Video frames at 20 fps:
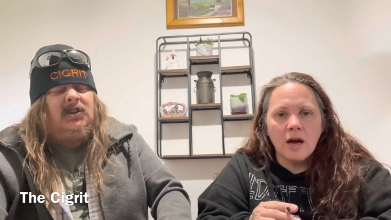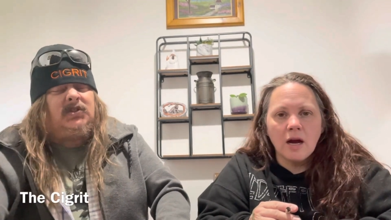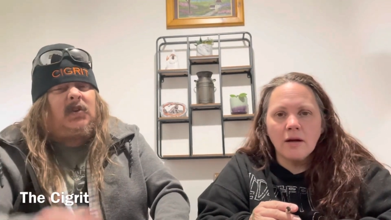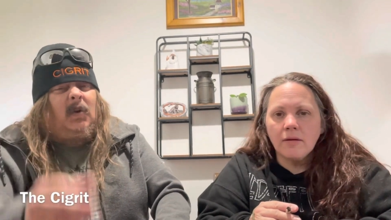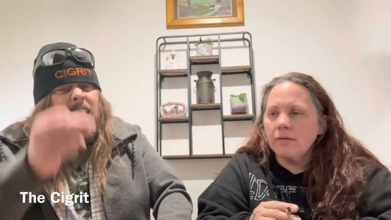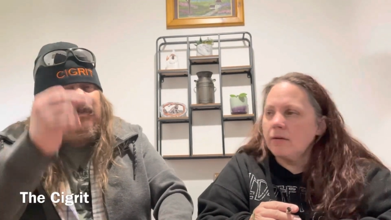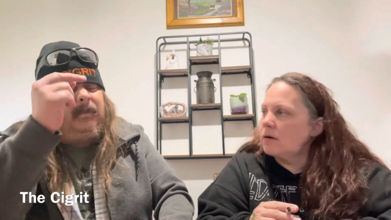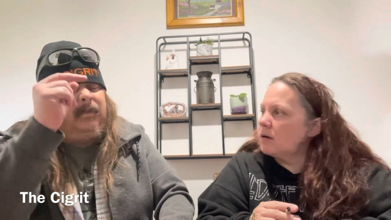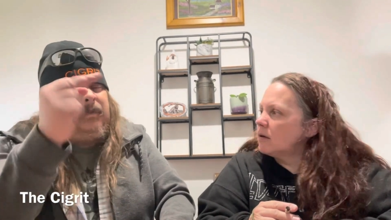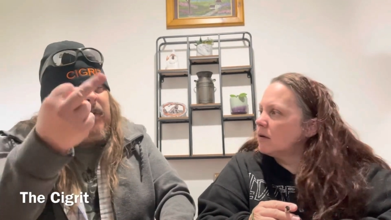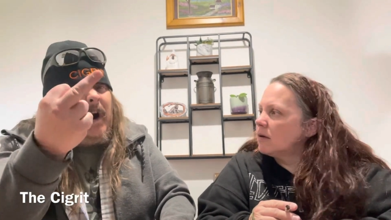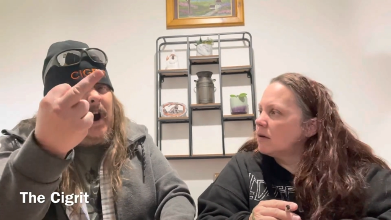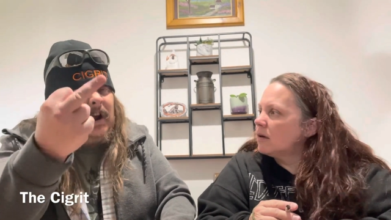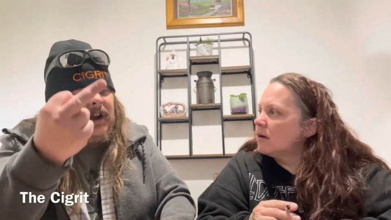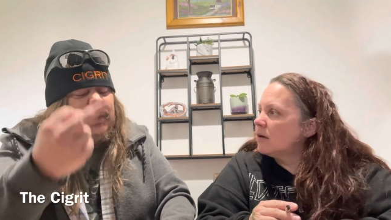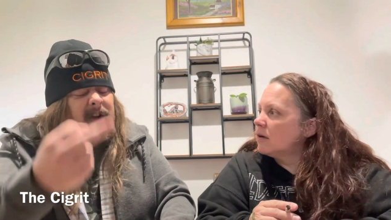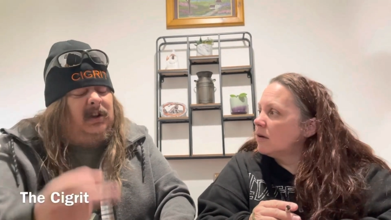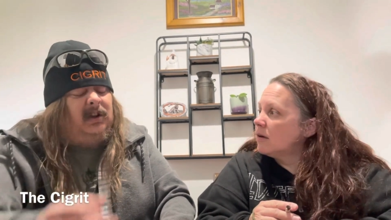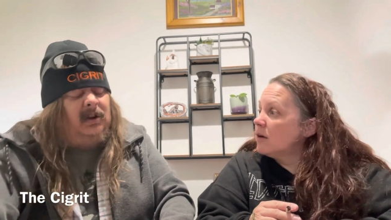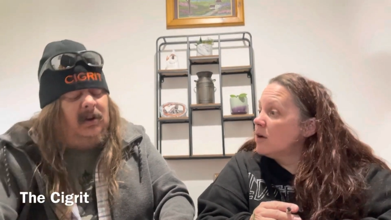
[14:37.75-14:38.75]
Speaker 1: So
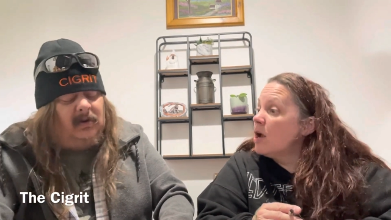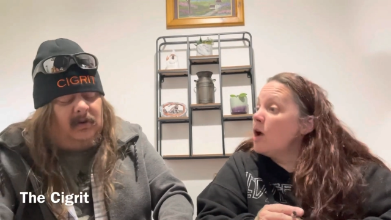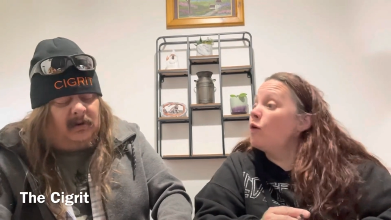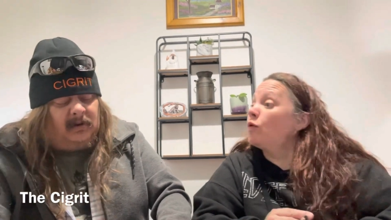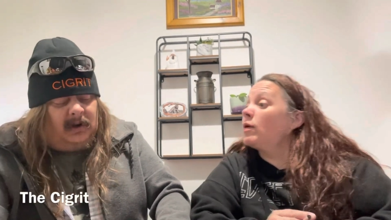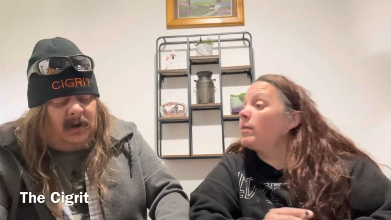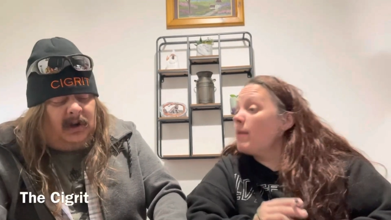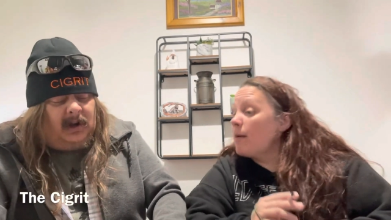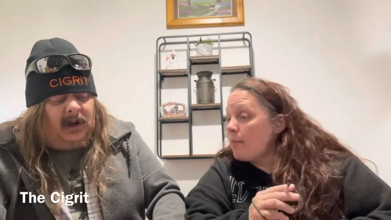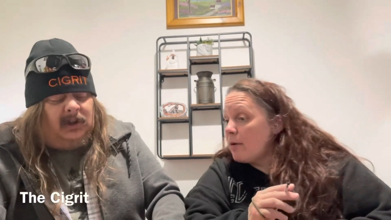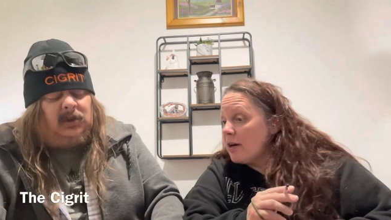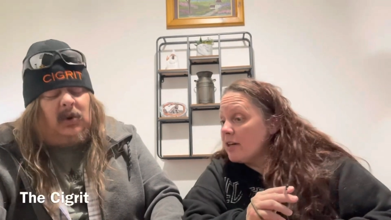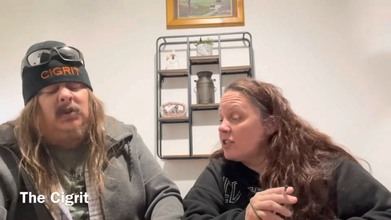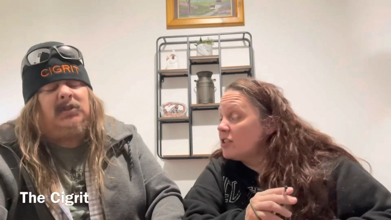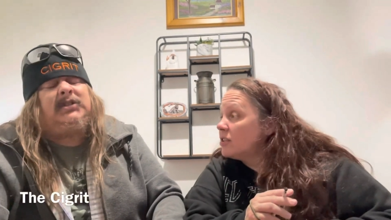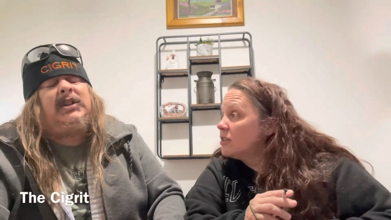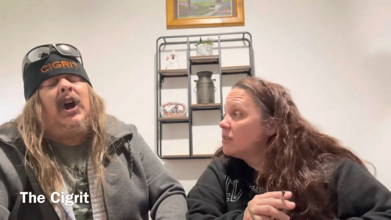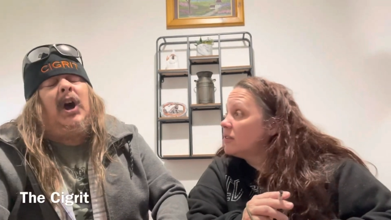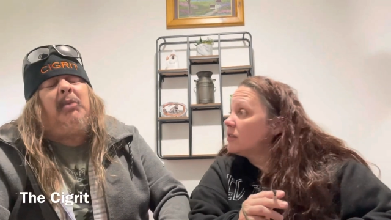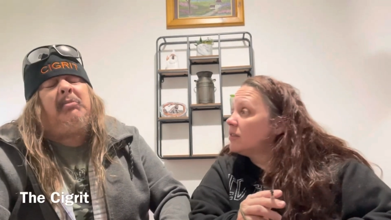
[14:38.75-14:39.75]
fuck you. Remember,
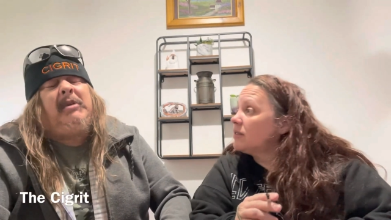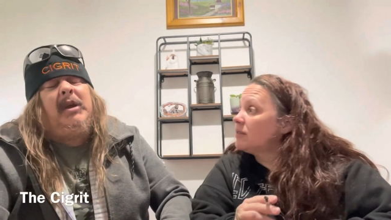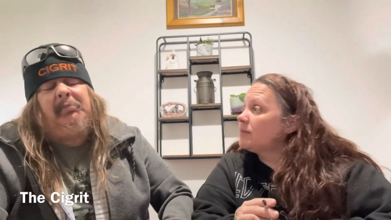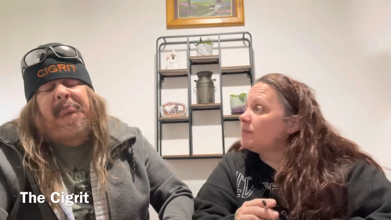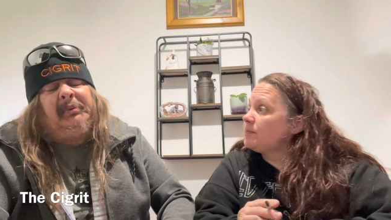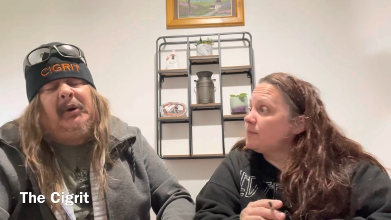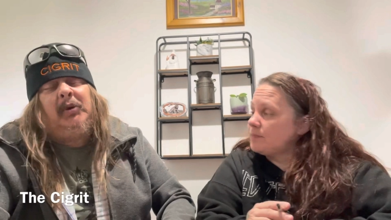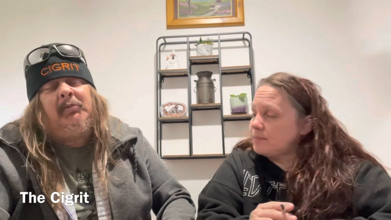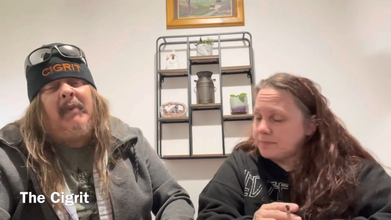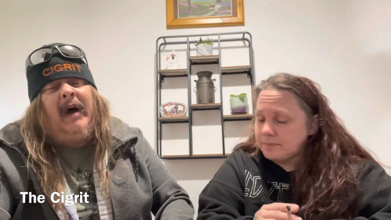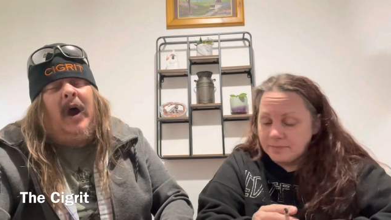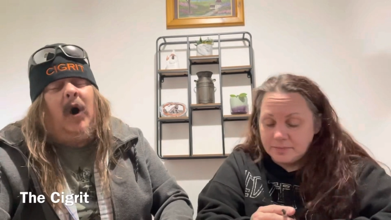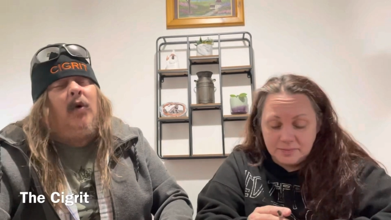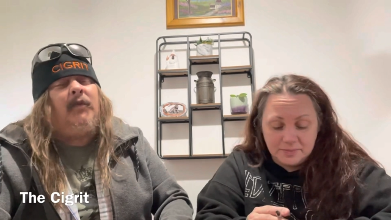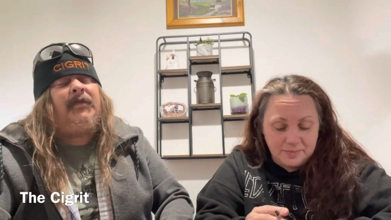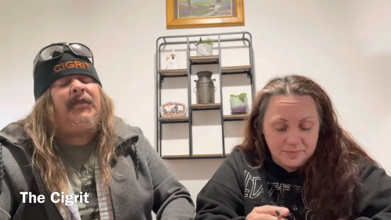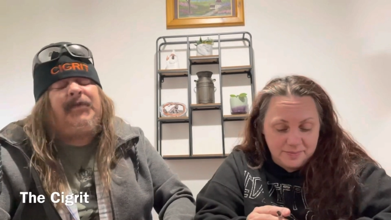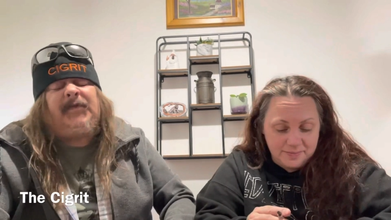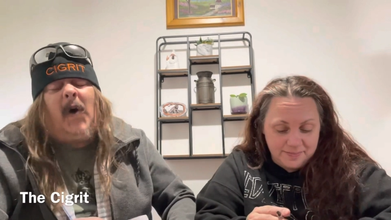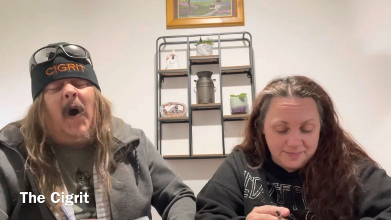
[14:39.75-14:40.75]
don't I... tell me about my
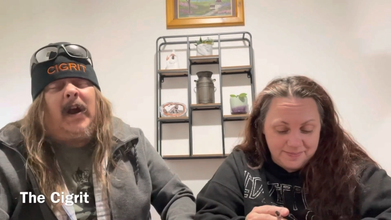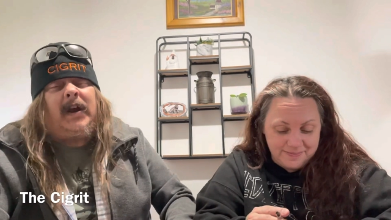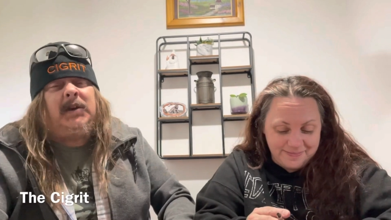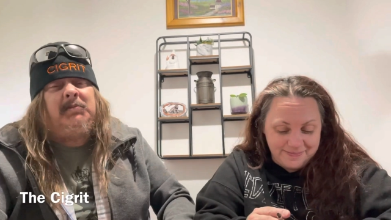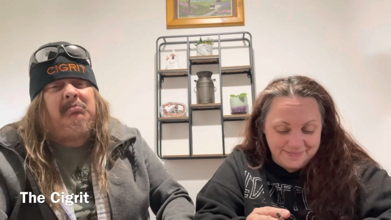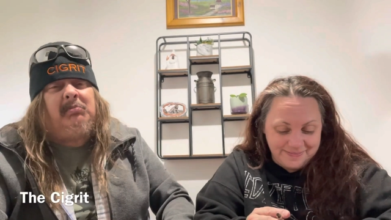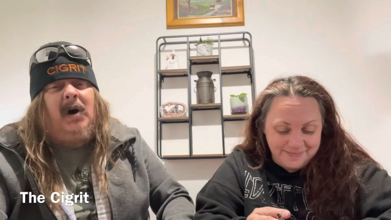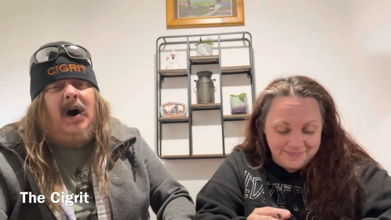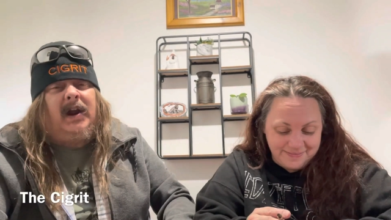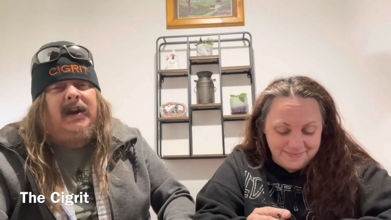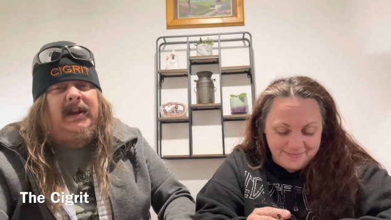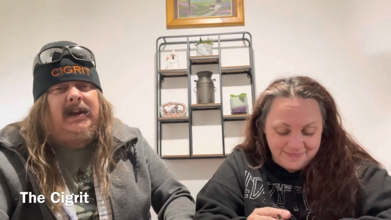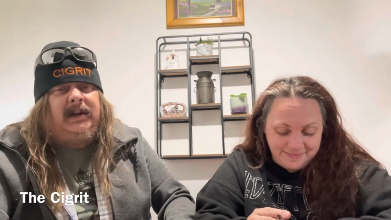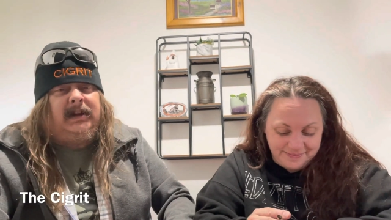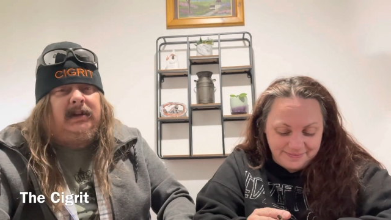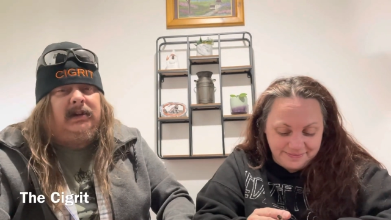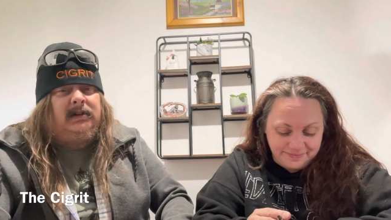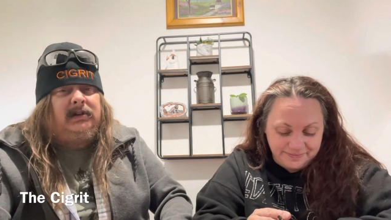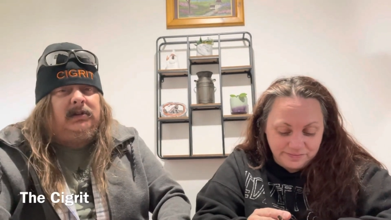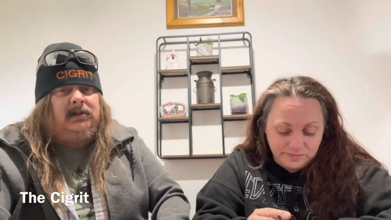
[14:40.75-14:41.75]
own fucking
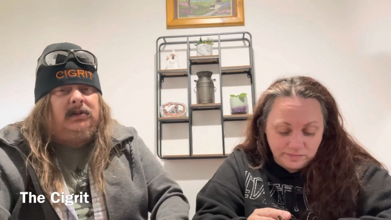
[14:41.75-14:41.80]
money.